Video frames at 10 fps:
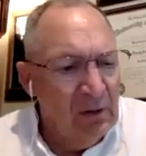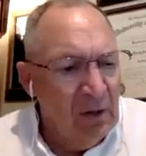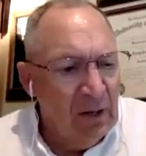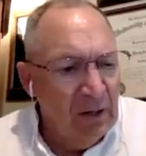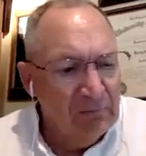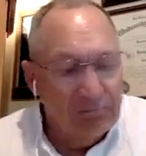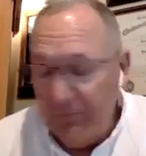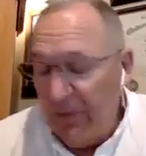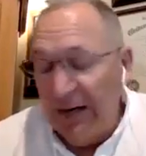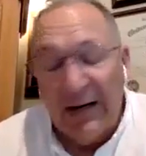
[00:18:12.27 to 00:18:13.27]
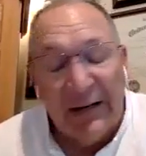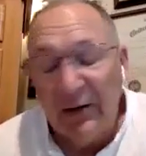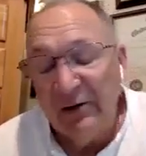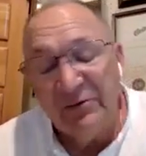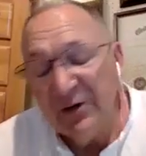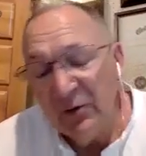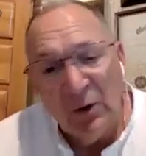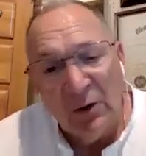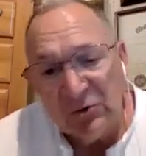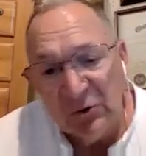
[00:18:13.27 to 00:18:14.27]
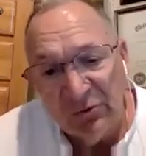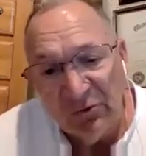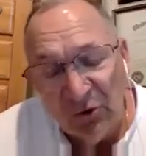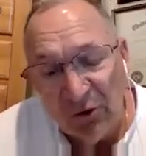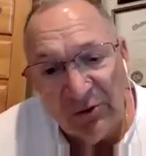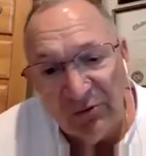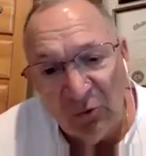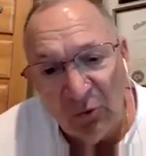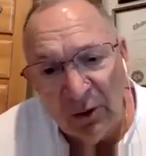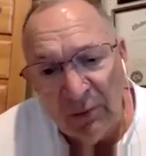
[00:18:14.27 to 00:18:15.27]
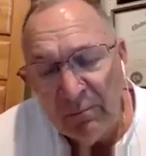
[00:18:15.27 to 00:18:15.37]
I couldn't even tell you what I was looking for,